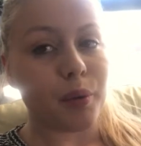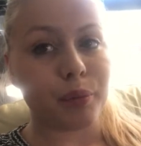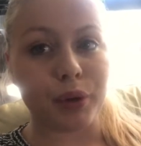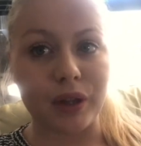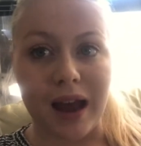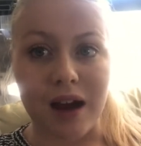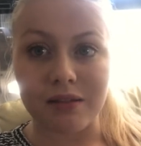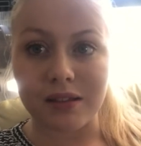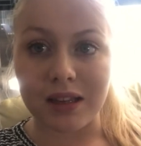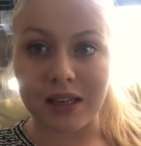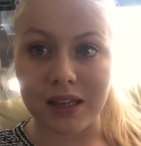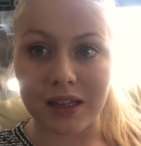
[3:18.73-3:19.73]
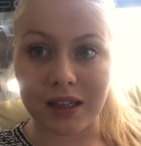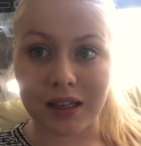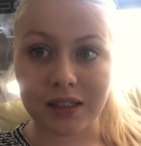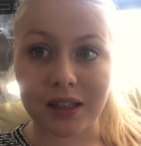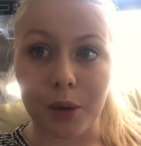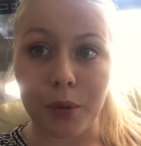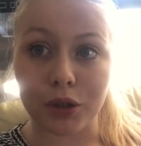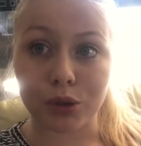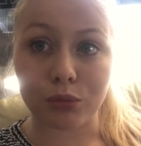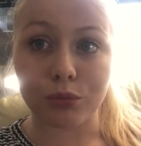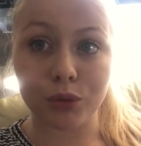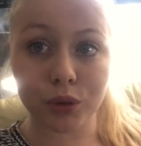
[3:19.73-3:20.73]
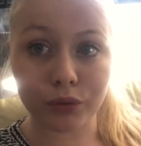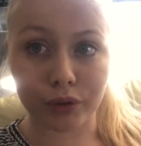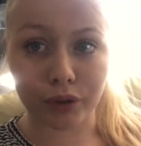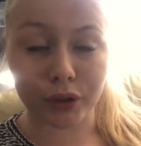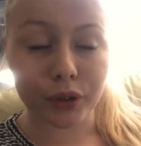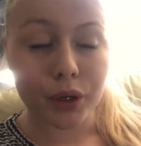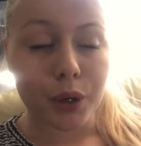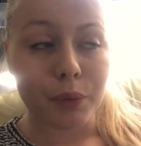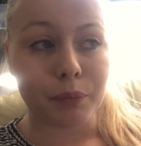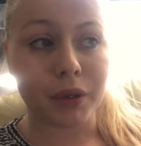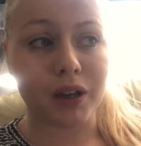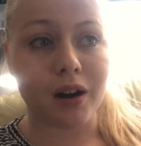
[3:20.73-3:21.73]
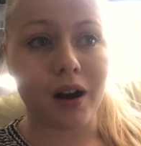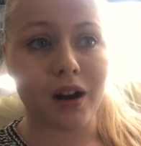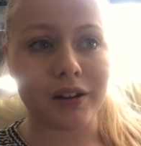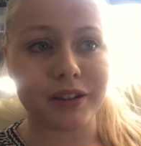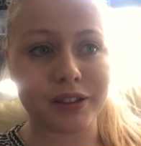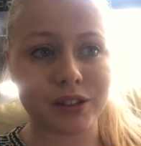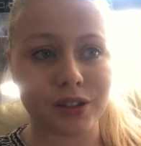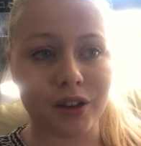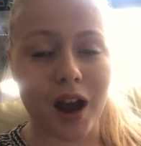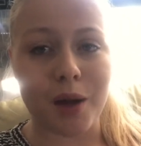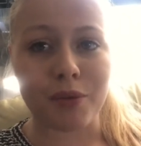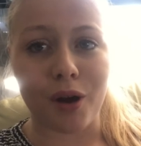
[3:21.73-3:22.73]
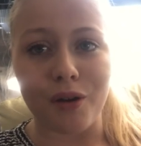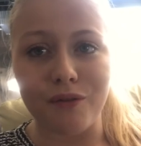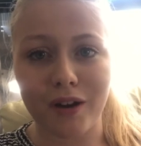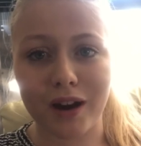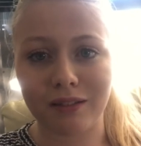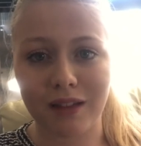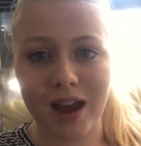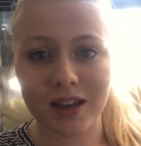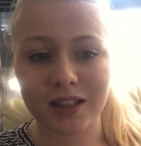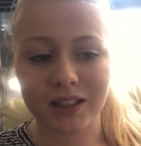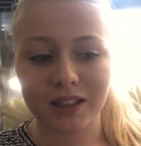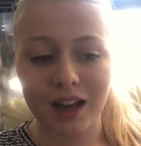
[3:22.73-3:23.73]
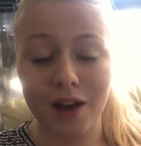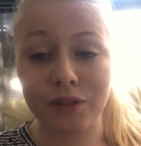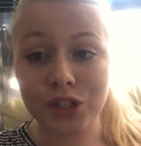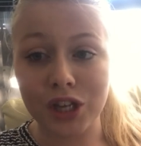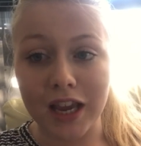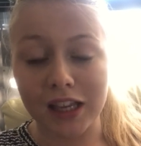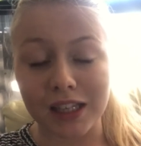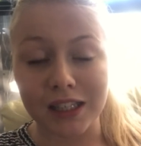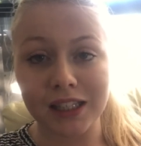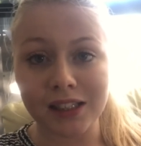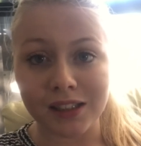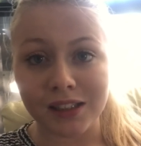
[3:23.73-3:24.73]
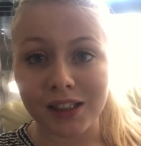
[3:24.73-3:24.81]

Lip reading: pull out the nail polish remover because I'm not very like I have a shaky